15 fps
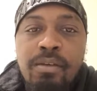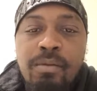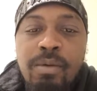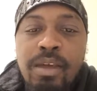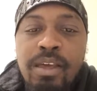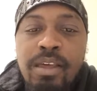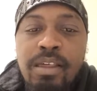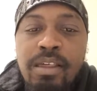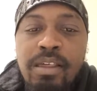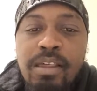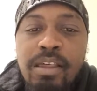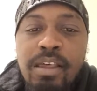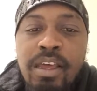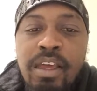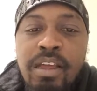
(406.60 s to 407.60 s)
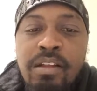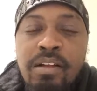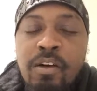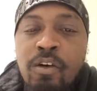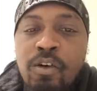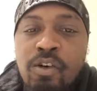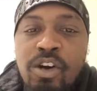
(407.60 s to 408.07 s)
right? At
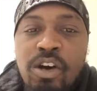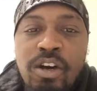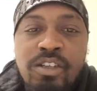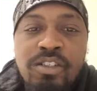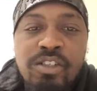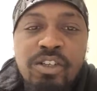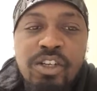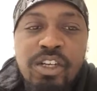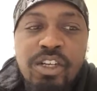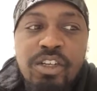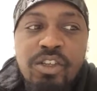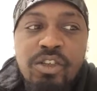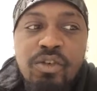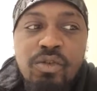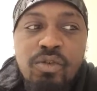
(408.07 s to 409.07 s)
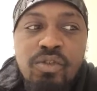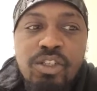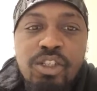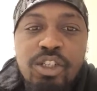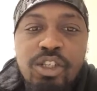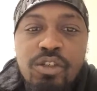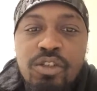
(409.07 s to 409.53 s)
all costs, they're going to use
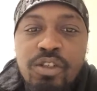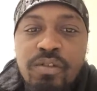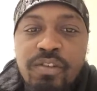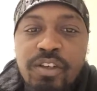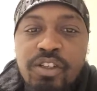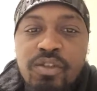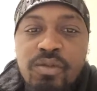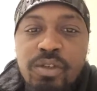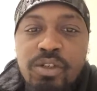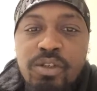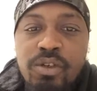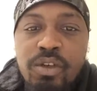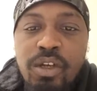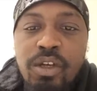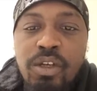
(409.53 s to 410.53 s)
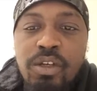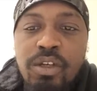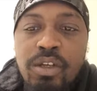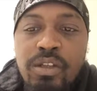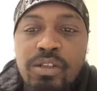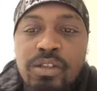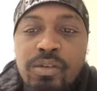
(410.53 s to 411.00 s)
the children of Israel
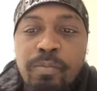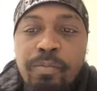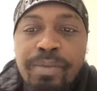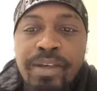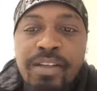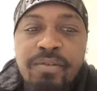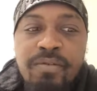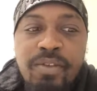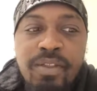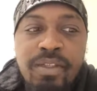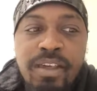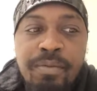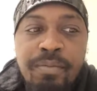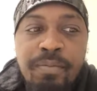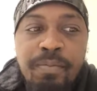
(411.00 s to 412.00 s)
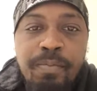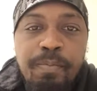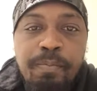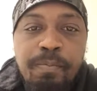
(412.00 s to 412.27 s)
to benefit them.